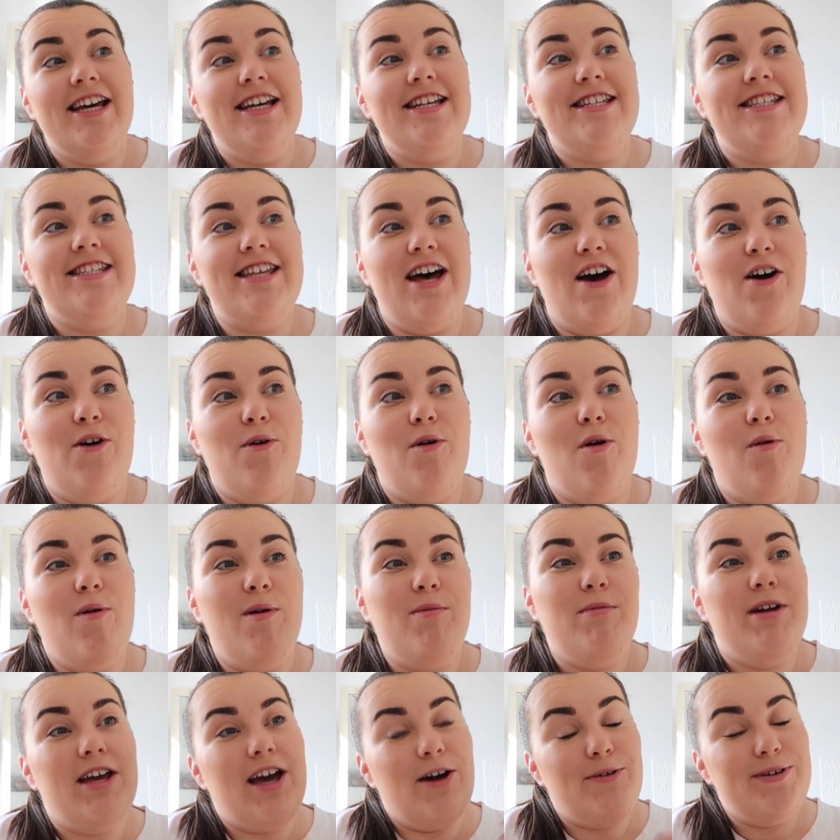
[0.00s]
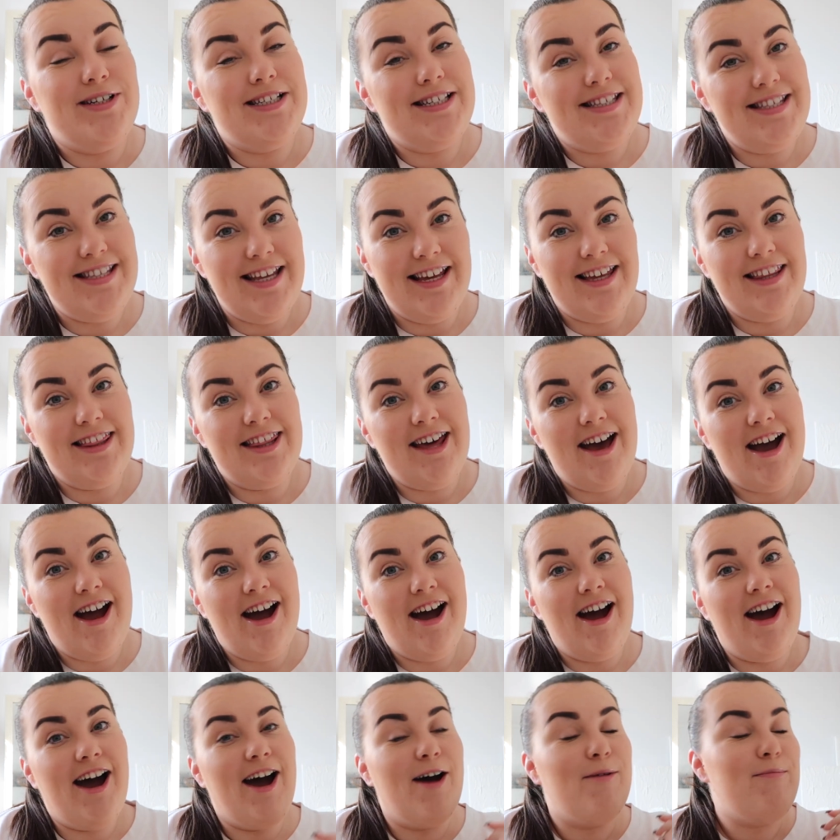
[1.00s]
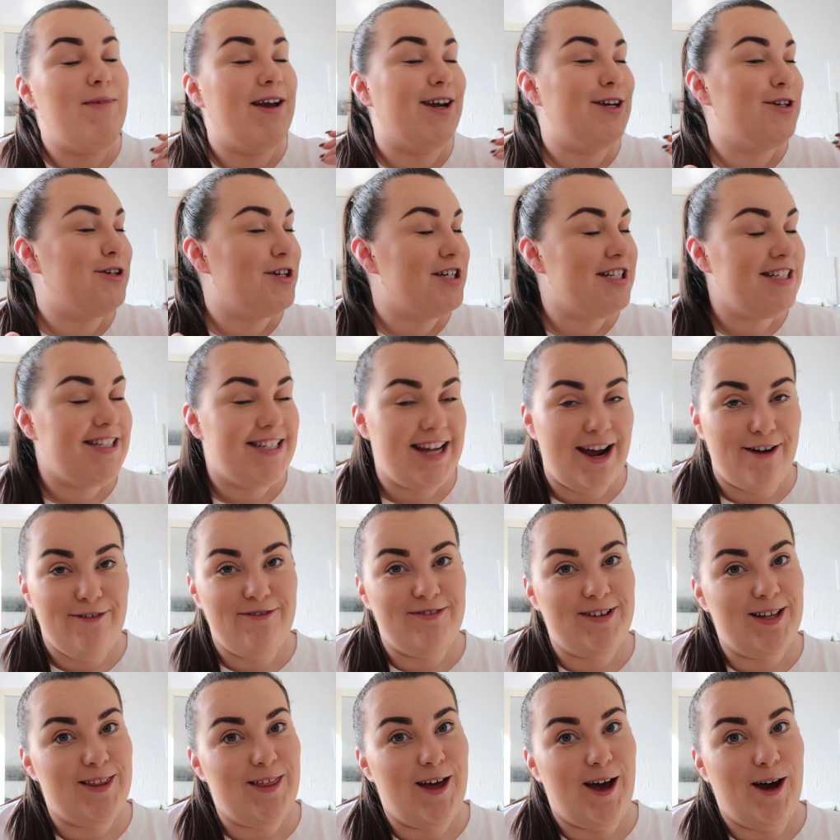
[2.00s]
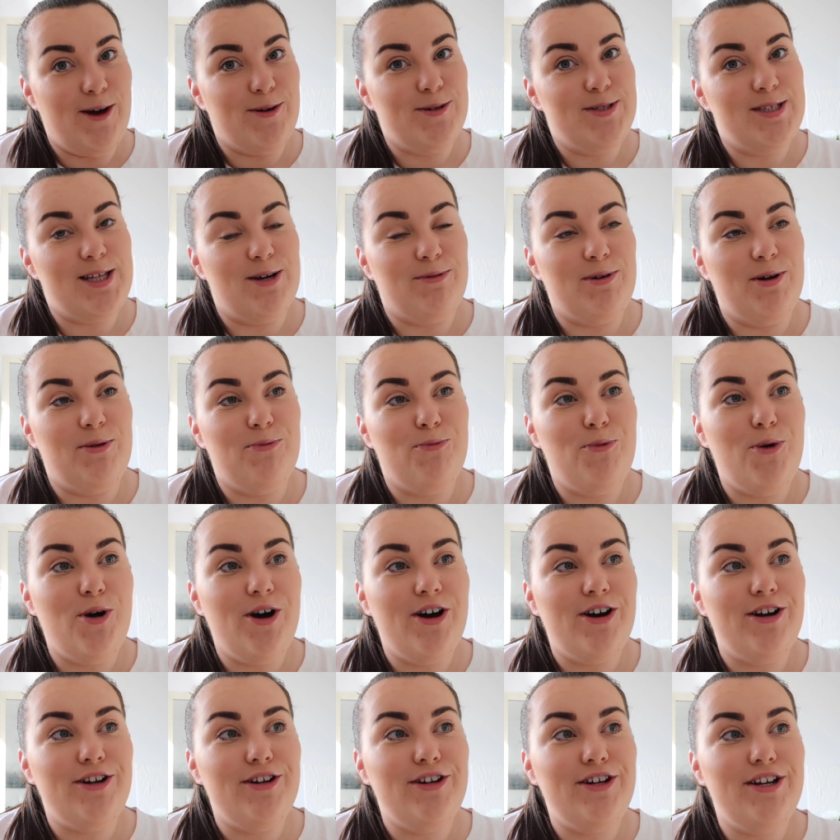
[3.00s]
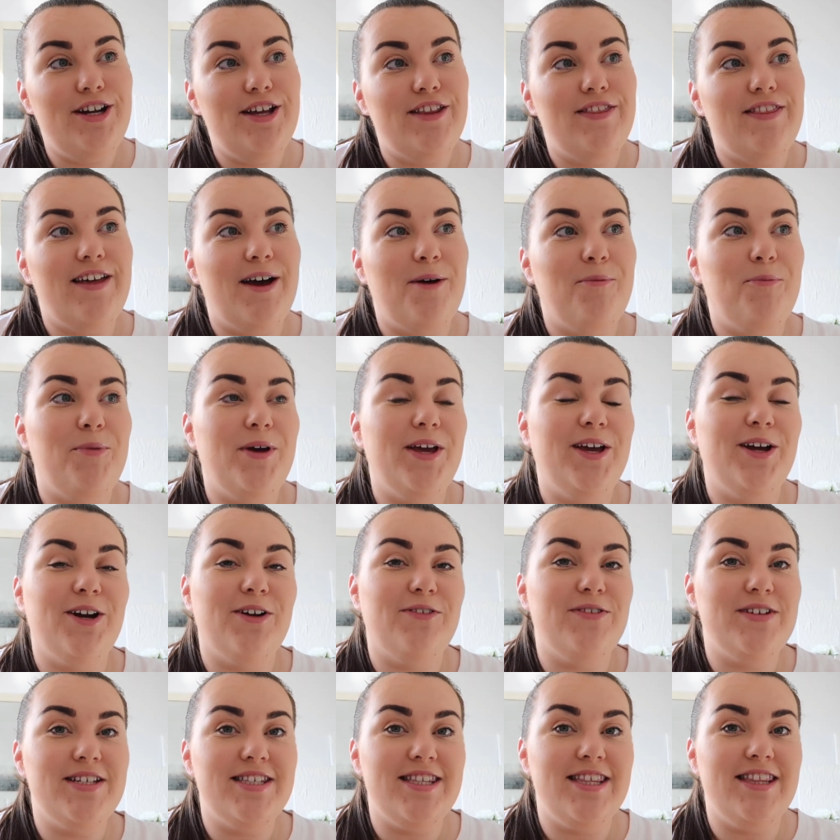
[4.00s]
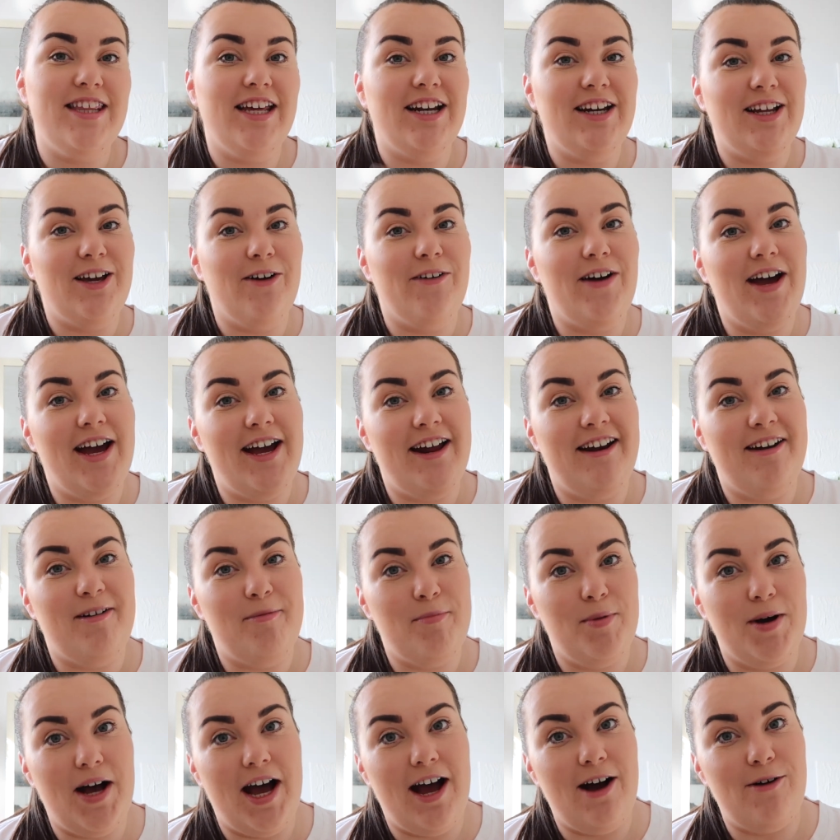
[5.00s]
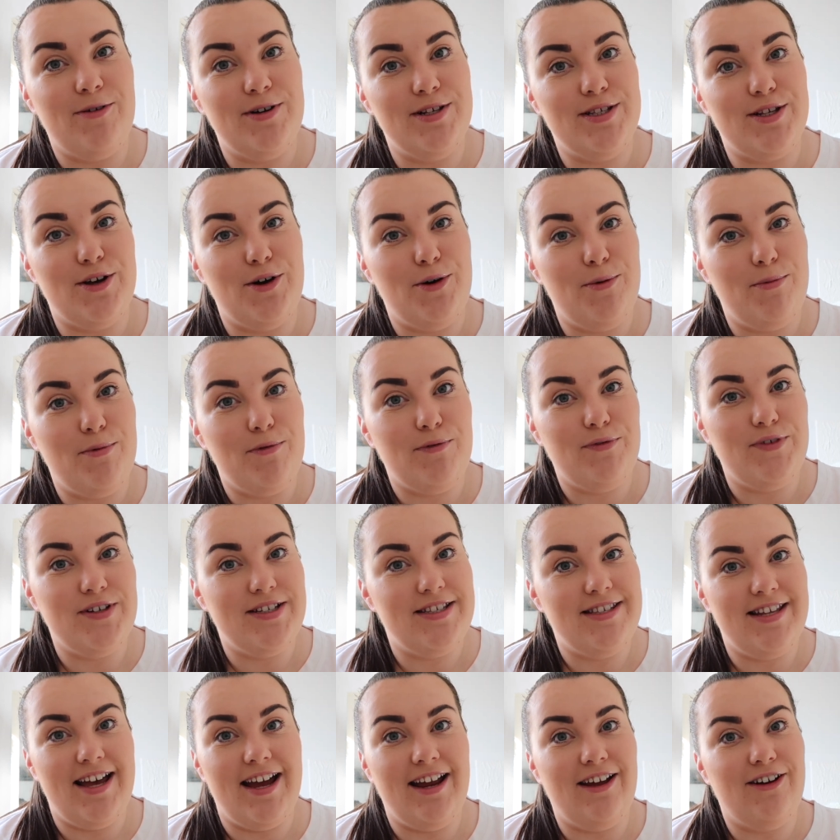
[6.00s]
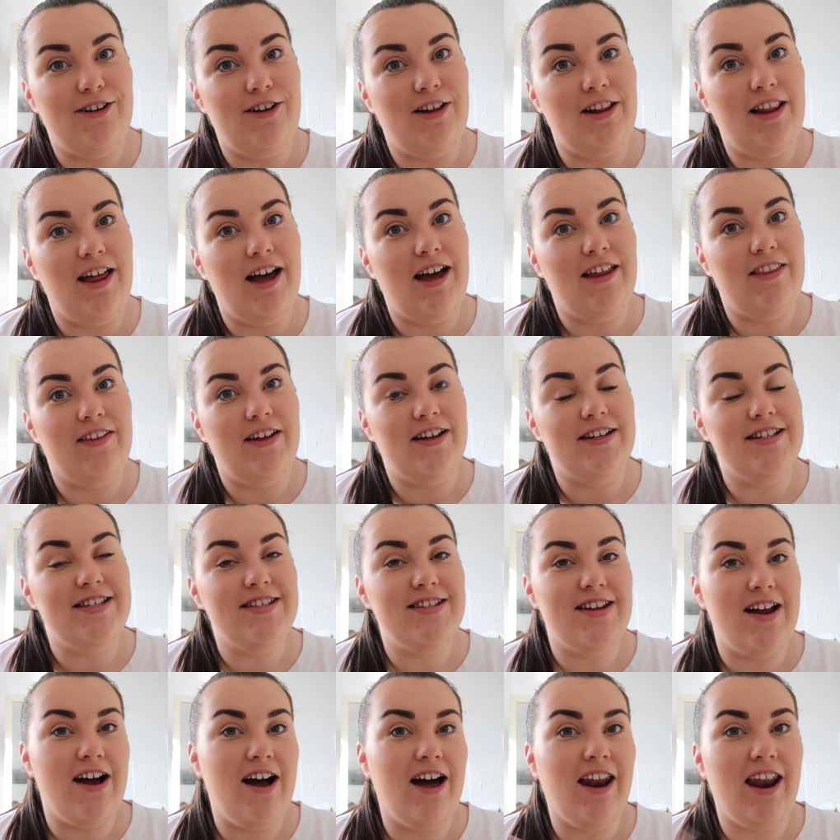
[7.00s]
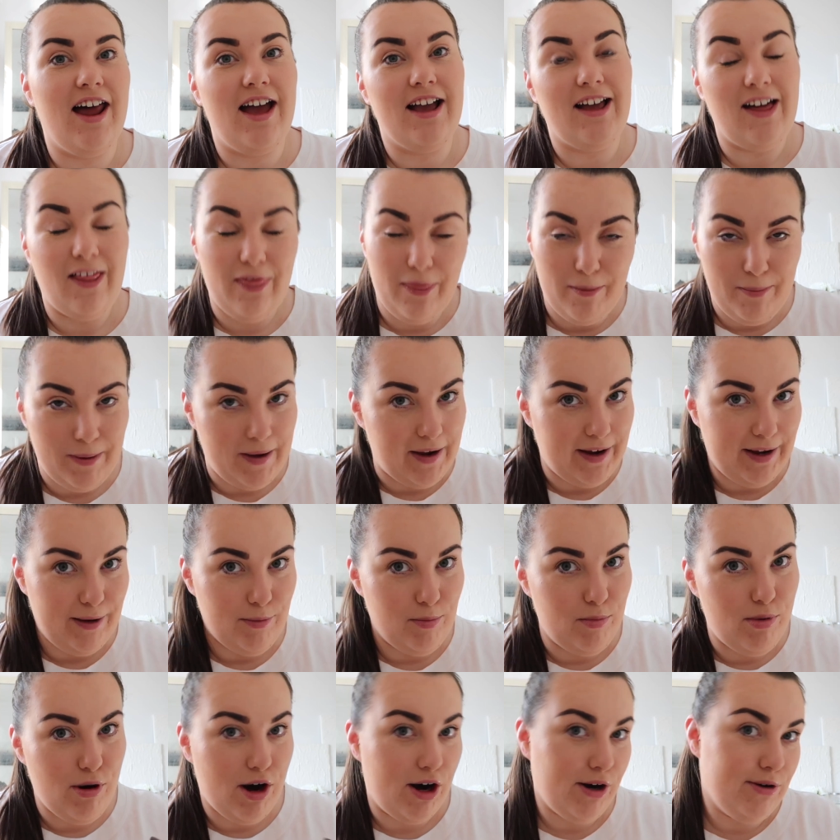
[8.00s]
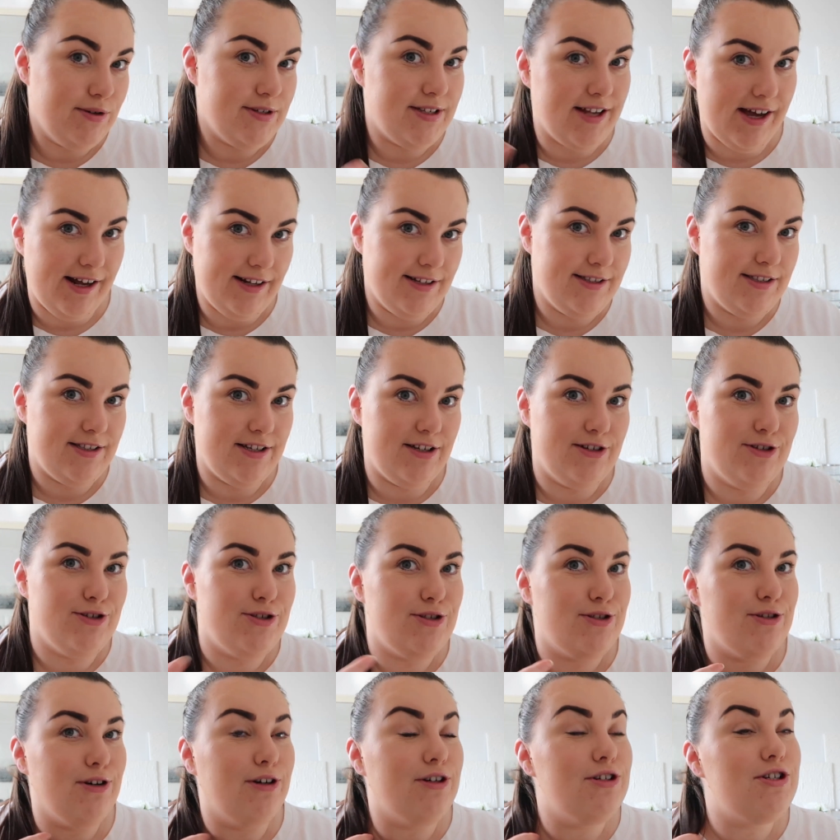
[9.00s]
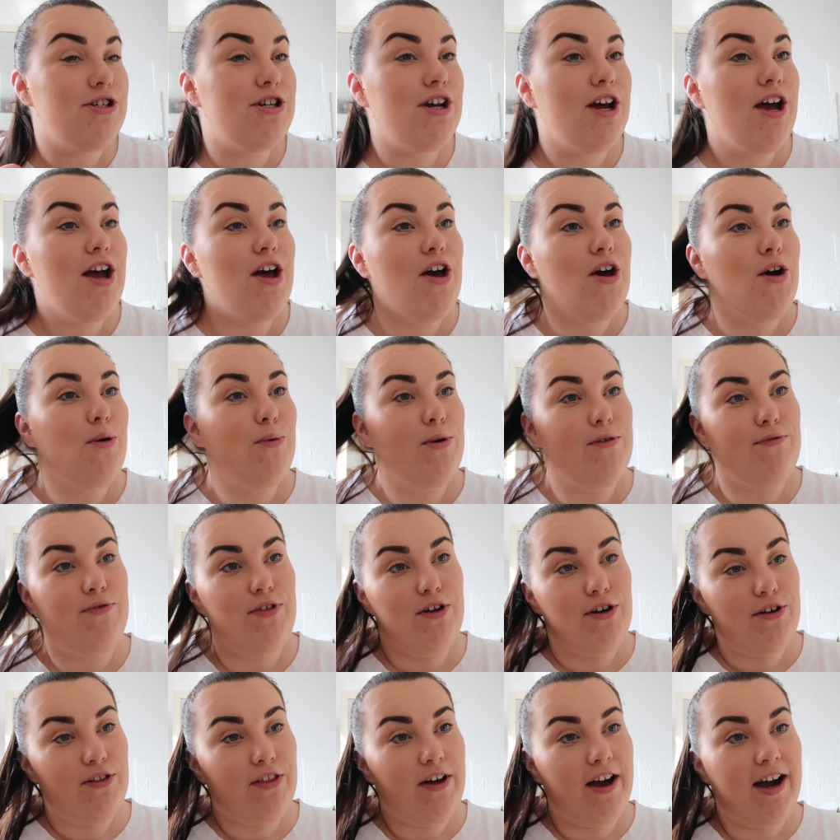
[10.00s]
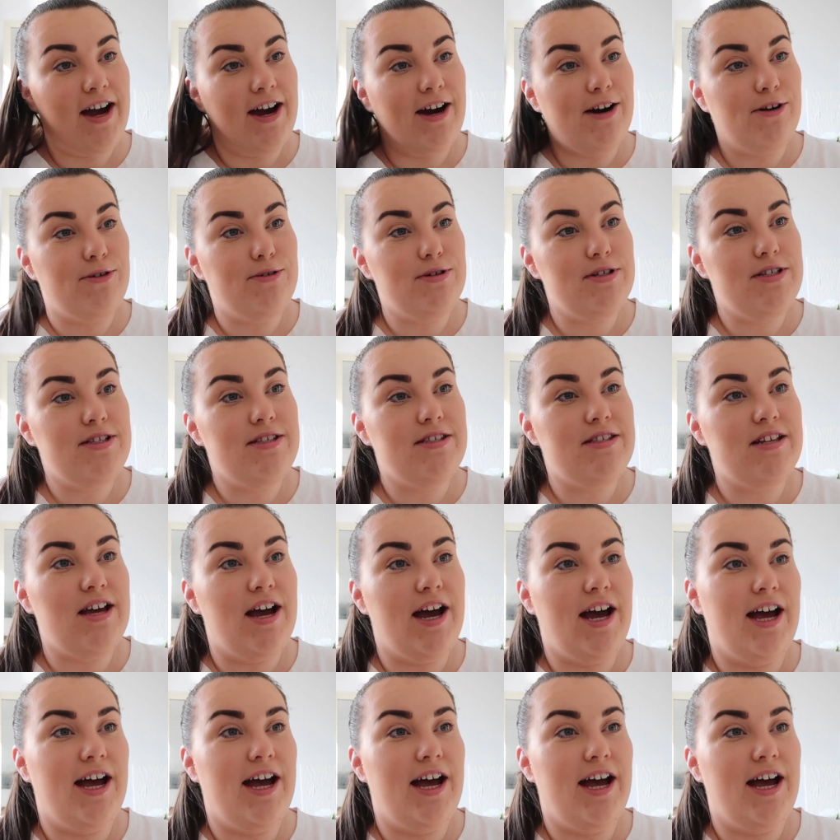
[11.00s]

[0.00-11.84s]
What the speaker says: So when we go and see that, make sure it's definitely the house that we want, then we can obviously then go ahead and put ours up for sale and then start like the buying process as such with the other house.